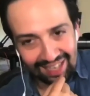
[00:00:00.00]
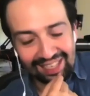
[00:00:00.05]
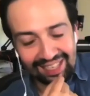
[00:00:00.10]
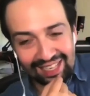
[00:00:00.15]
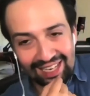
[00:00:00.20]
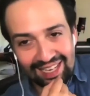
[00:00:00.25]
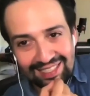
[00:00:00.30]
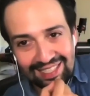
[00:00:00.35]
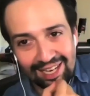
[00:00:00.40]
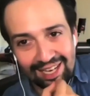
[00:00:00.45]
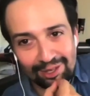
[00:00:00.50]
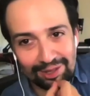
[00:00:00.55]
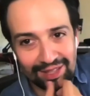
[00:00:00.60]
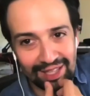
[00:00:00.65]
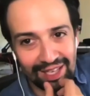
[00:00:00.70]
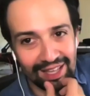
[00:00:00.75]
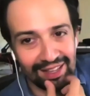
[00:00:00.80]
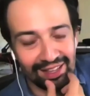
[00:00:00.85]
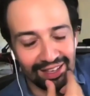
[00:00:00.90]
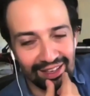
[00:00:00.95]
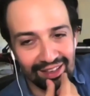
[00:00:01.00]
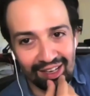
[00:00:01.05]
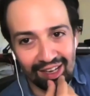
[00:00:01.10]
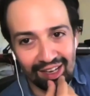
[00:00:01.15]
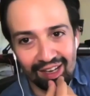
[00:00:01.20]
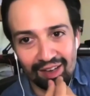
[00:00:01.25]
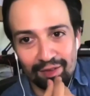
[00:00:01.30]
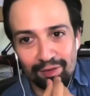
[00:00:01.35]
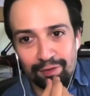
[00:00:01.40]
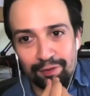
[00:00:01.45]
gracias a ustedes.
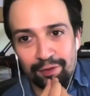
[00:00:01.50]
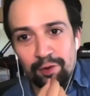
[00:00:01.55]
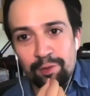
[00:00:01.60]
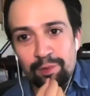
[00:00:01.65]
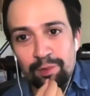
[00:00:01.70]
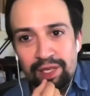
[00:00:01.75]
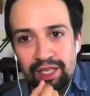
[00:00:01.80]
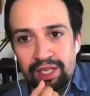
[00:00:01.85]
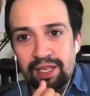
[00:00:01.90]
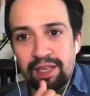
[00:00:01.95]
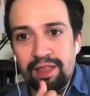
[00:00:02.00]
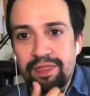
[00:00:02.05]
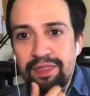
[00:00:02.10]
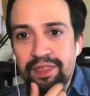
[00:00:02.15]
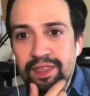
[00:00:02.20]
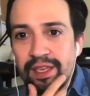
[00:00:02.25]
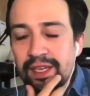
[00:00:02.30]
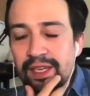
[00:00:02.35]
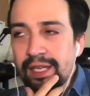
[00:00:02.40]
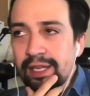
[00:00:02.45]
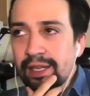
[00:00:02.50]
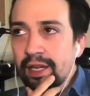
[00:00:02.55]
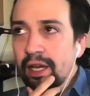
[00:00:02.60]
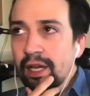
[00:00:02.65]
Uh, for me, the